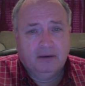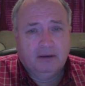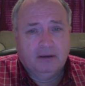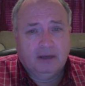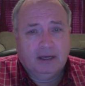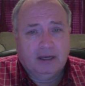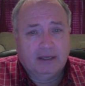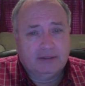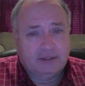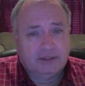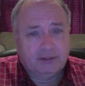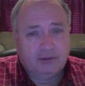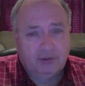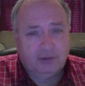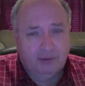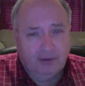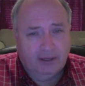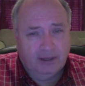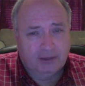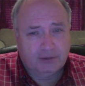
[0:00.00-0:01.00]
I said, you
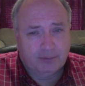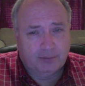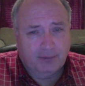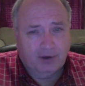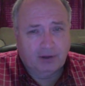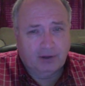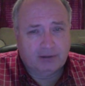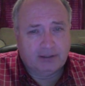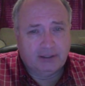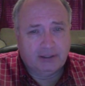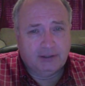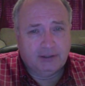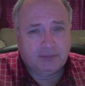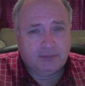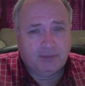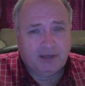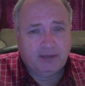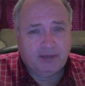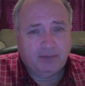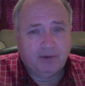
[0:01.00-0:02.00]
know how smart these
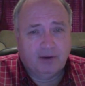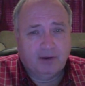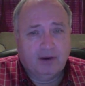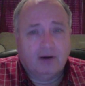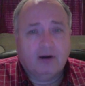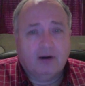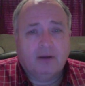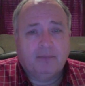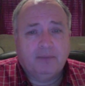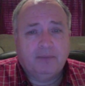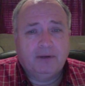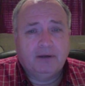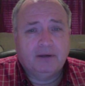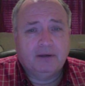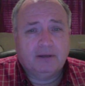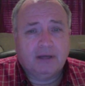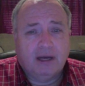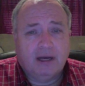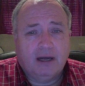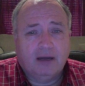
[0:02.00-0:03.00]
people are up here
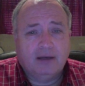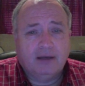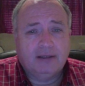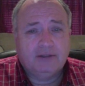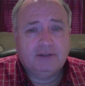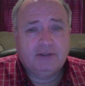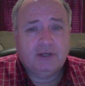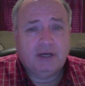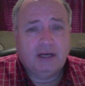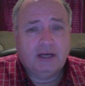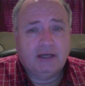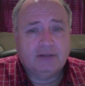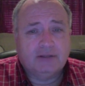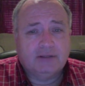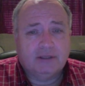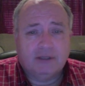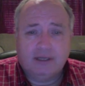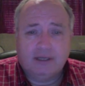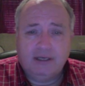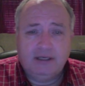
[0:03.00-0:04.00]
in college. And I
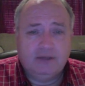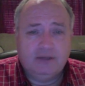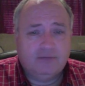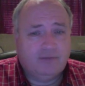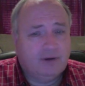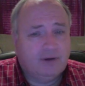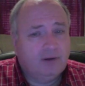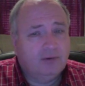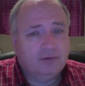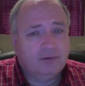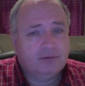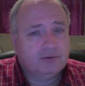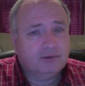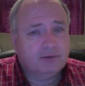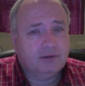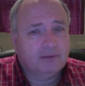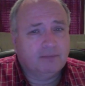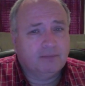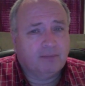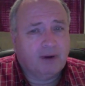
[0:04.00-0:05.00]
said, these folks
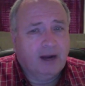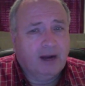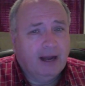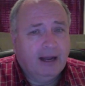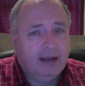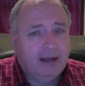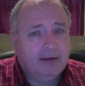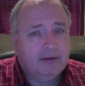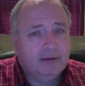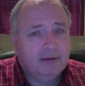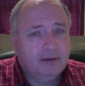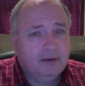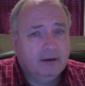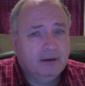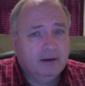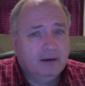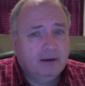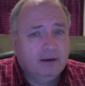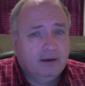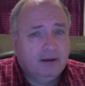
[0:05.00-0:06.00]
are bright.
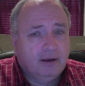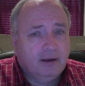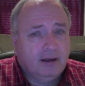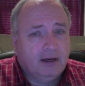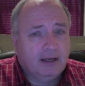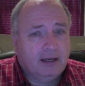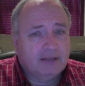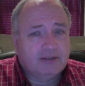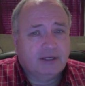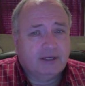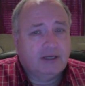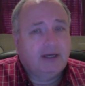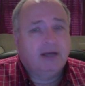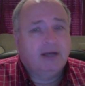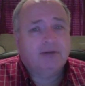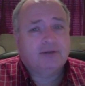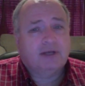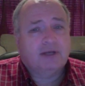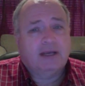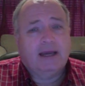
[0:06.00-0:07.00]
And I said,
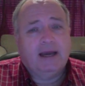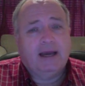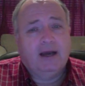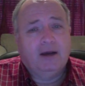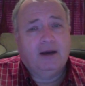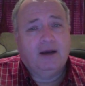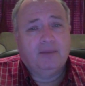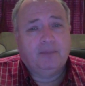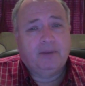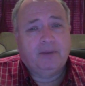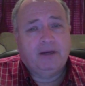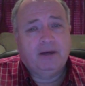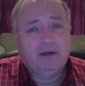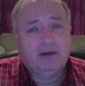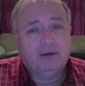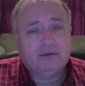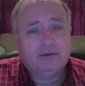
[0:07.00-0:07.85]
there's a guy up here that